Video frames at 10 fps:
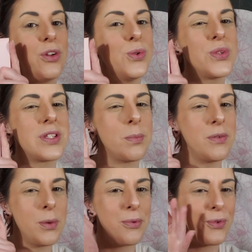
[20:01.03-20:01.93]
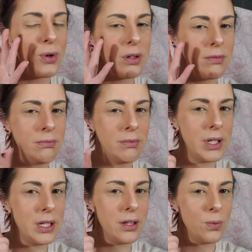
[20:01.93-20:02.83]
used some of it before
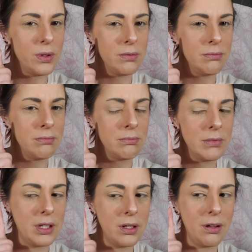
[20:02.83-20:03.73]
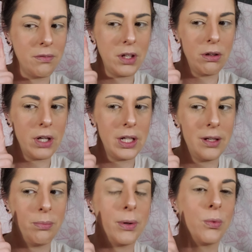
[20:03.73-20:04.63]
in another video I
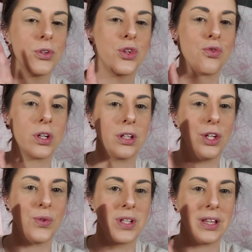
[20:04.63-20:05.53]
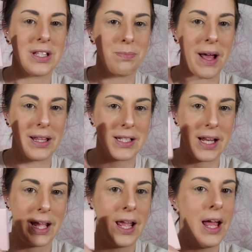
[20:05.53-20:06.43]
did, but we're strictly using this palette today.
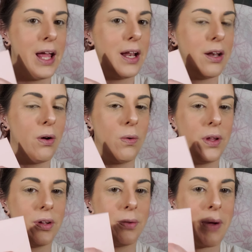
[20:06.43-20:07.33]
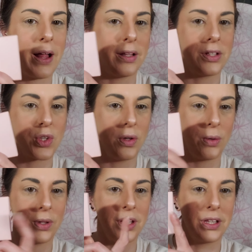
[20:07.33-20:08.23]
No other palette is going
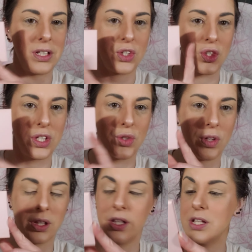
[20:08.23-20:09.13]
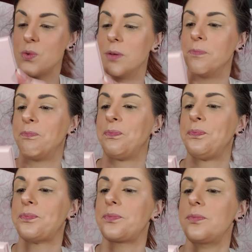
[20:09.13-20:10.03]
with it. This is just strictly this one.
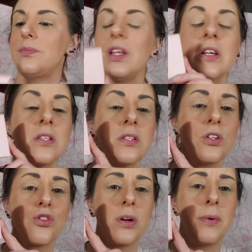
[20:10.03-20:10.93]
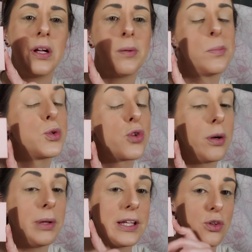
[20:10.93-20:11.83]
This is a
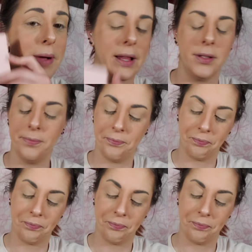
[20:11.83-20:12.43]
Trailblazer palette.